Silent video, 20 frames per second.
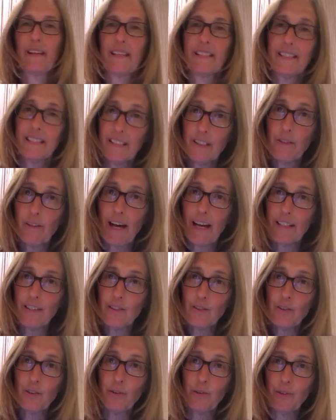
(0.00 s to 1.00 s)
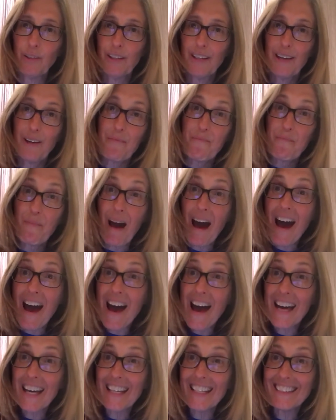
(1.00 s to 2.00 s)
see you guys soon.
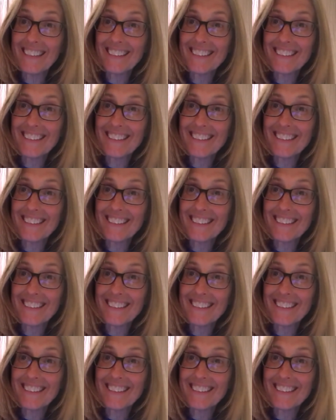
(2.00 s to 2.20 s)
Bye.